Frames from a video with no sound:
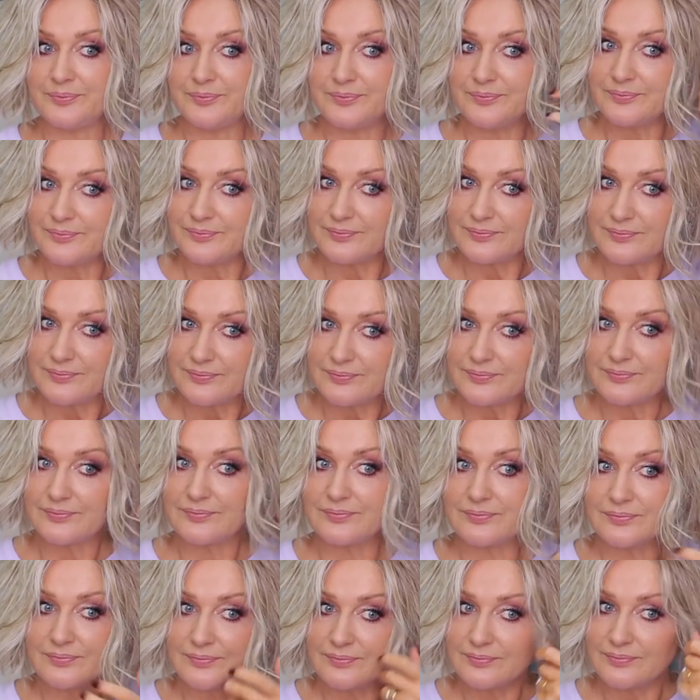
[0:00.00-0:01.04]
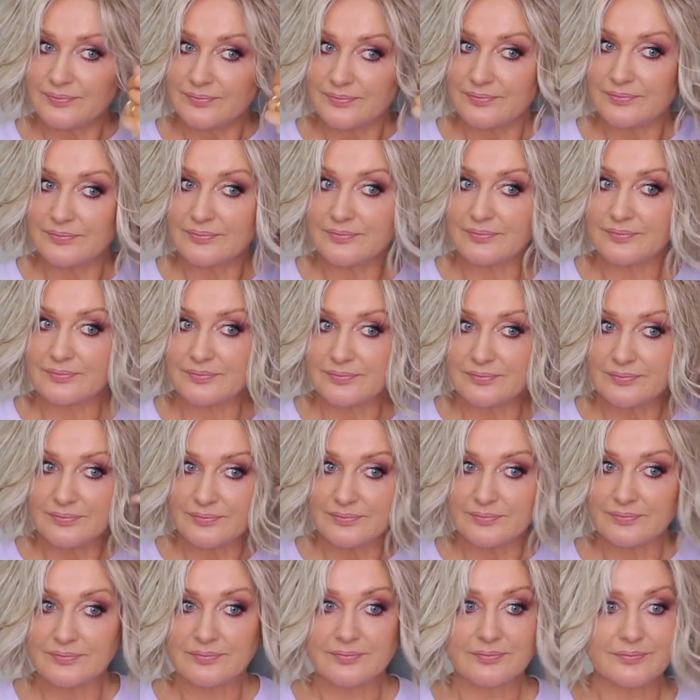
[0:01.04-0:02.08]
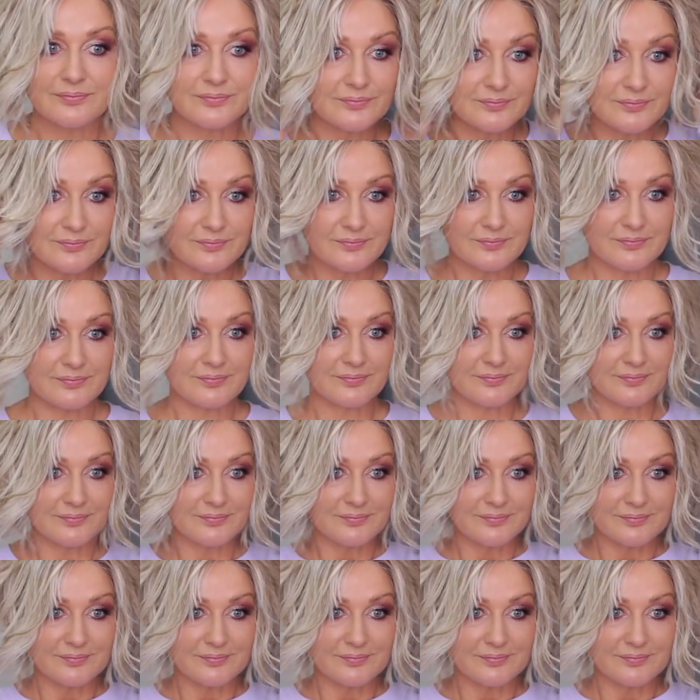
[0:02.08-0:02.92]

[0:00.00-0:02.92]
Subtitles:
(no one is talking)